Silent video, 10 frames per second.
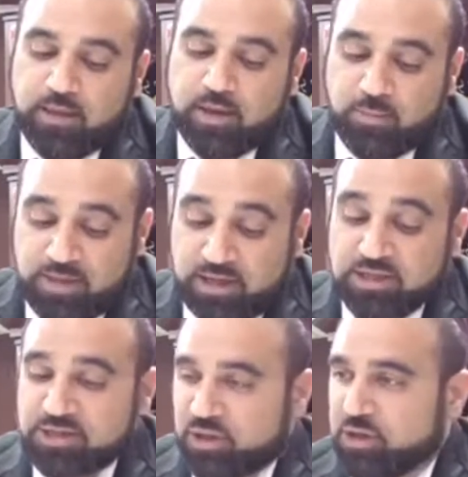You'll be
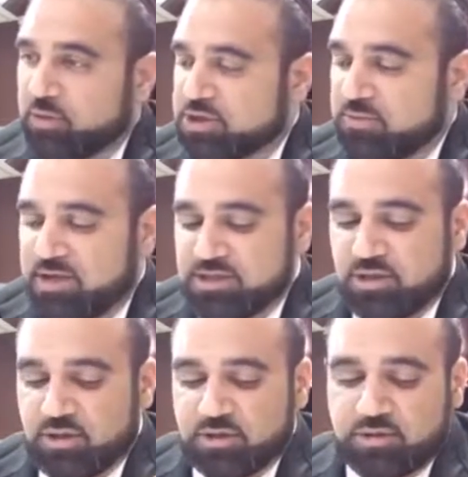concerned, which means
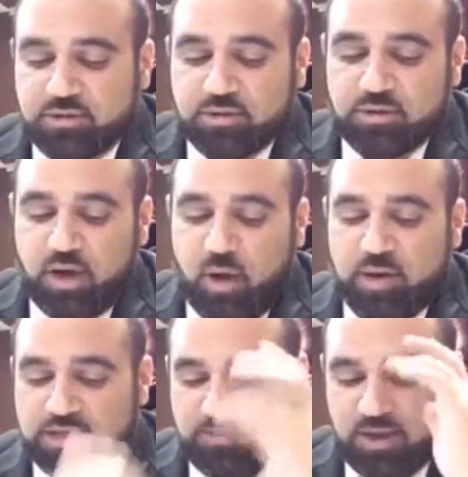you'll
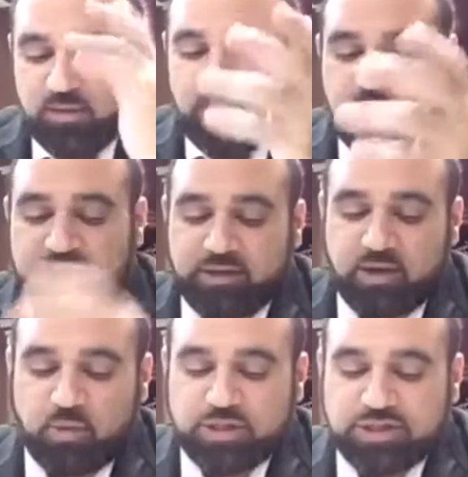always be
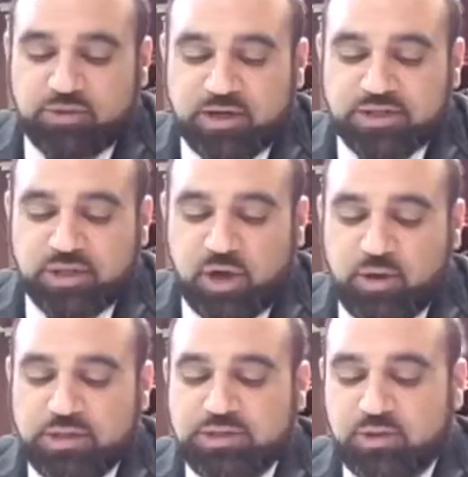monitoring which direction you're
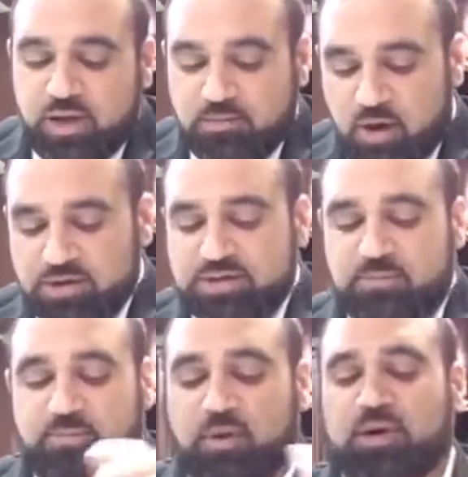going to. And most
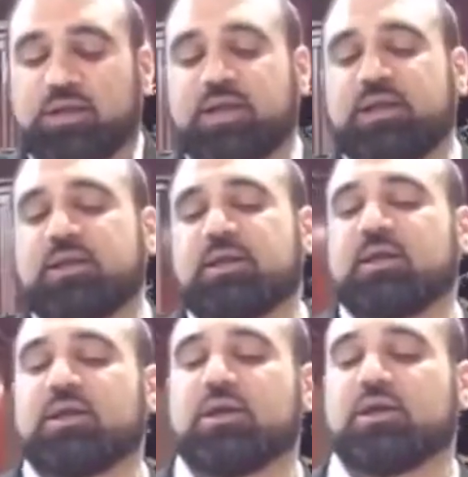importantly,
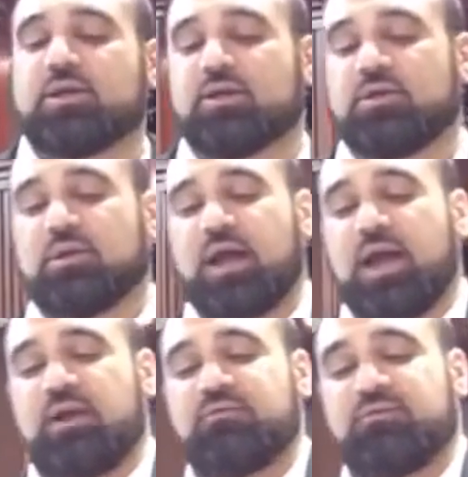you'll
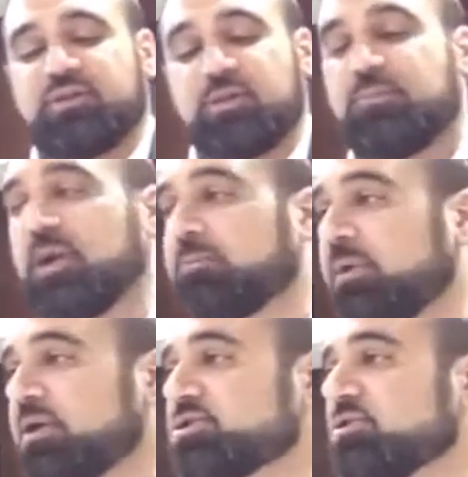have the big
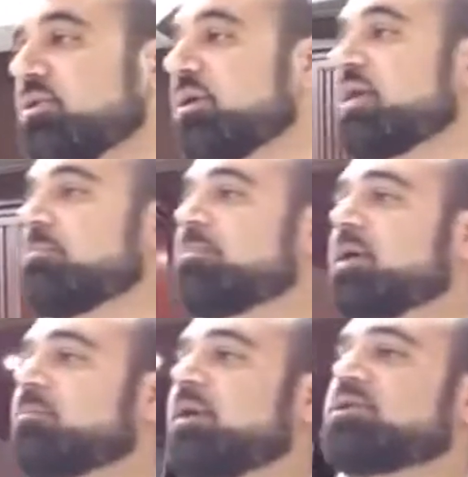picture. And that
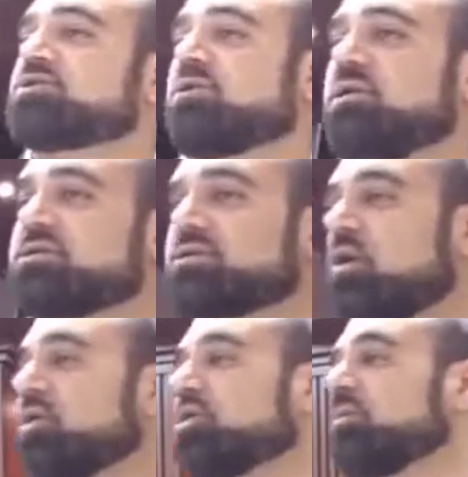big picture is the
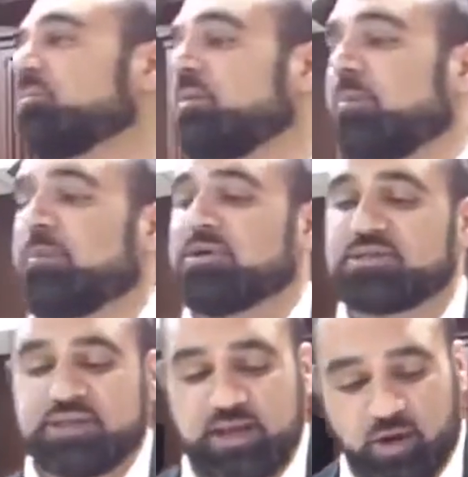ultimate
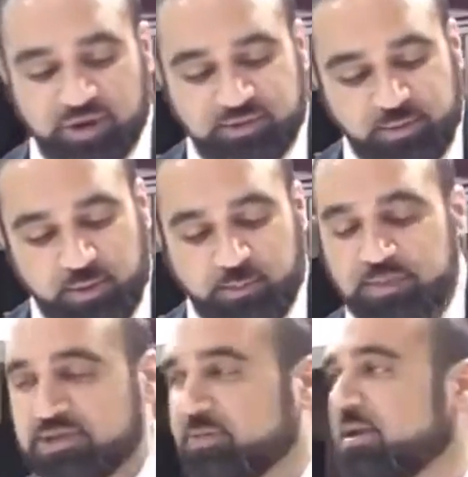purpose. And that ultimate
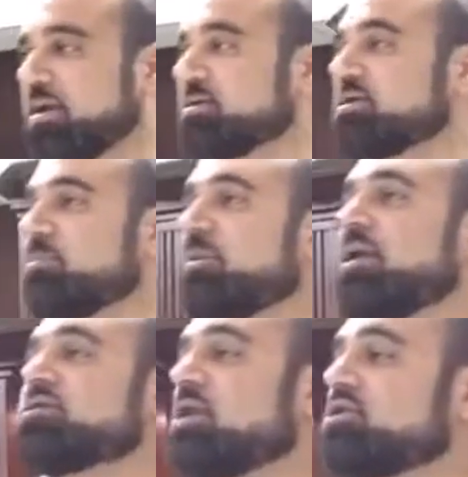purpose
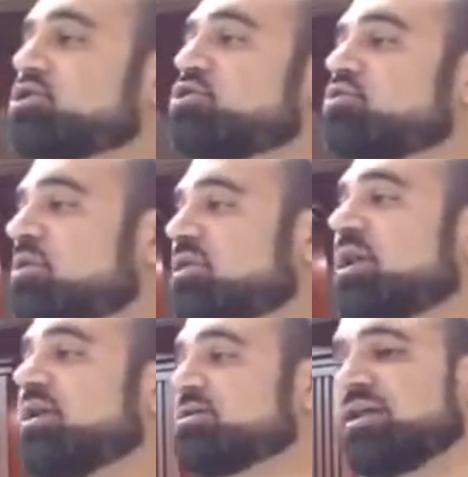depends on two
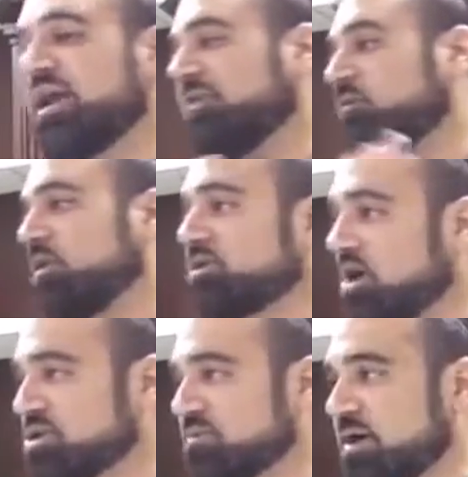things that everyone
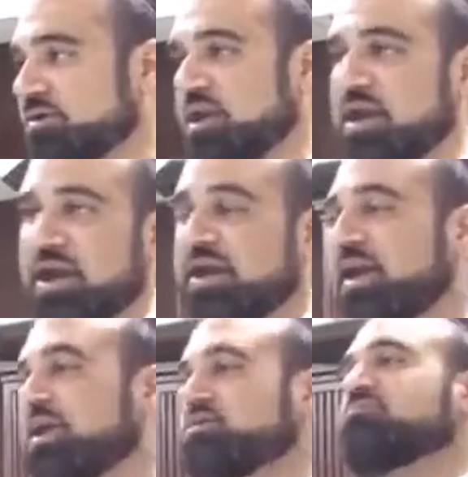talks about and
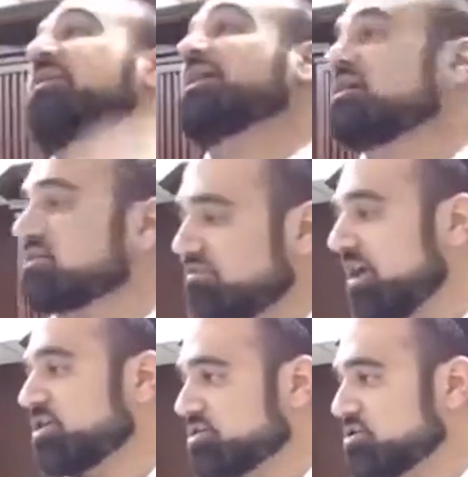has millions of
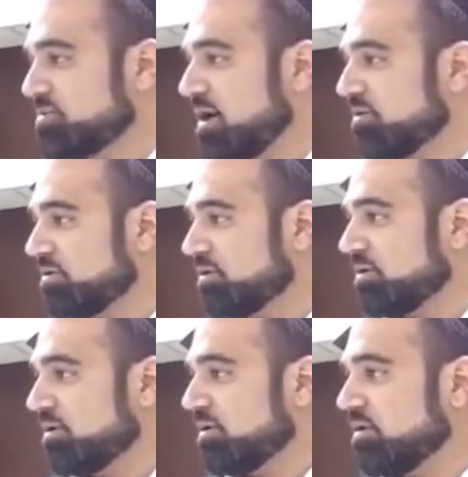lectures about.
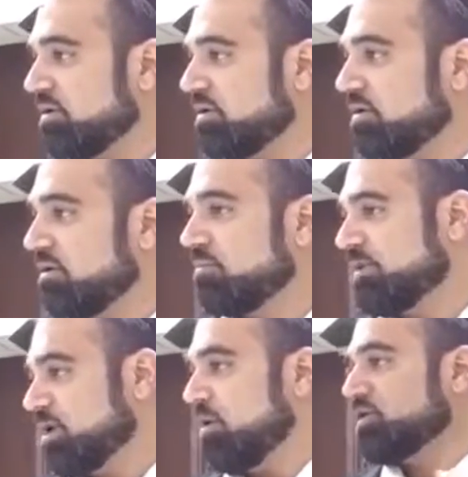
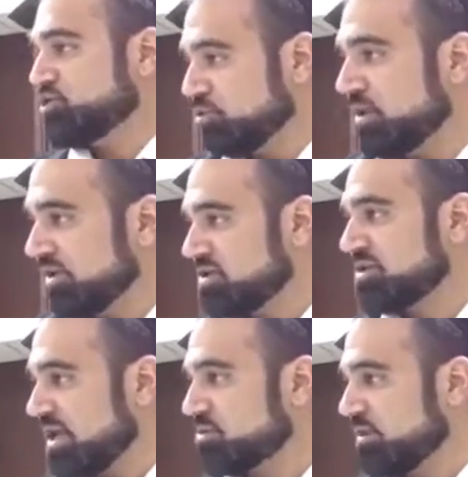But no one truly
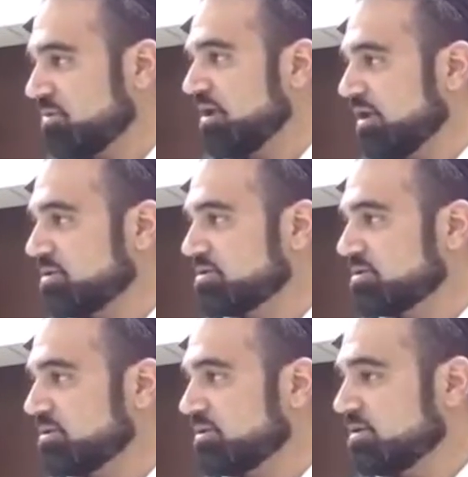understands what it
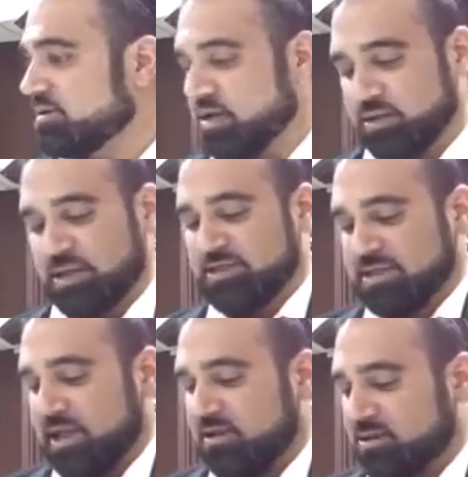means, unless
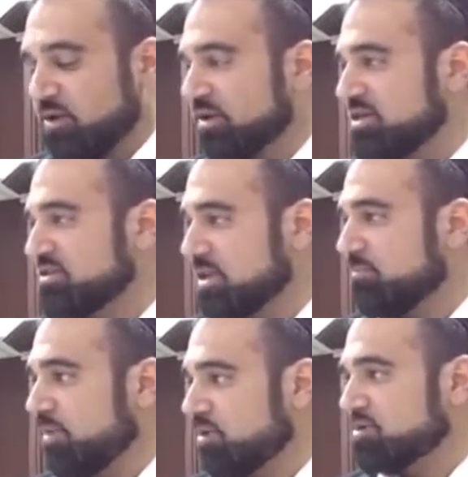they know at least
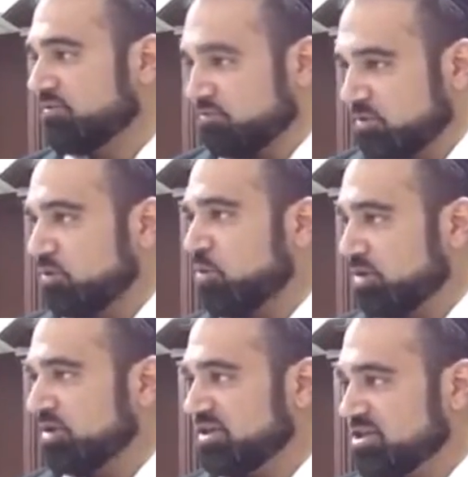some parts of the
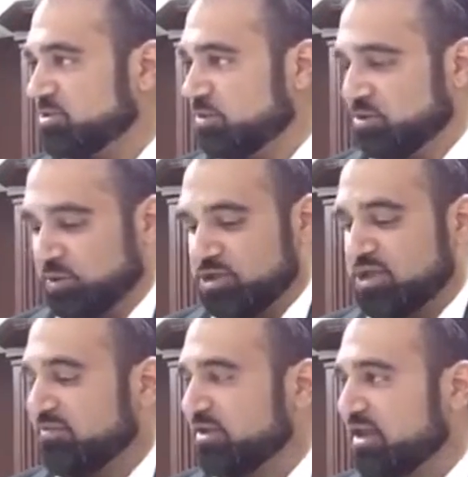reward in this world, which is
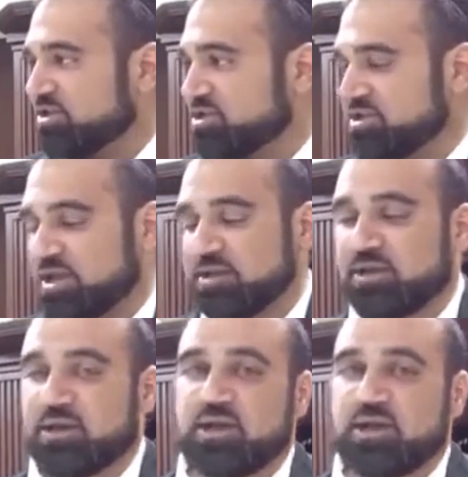everything I just said.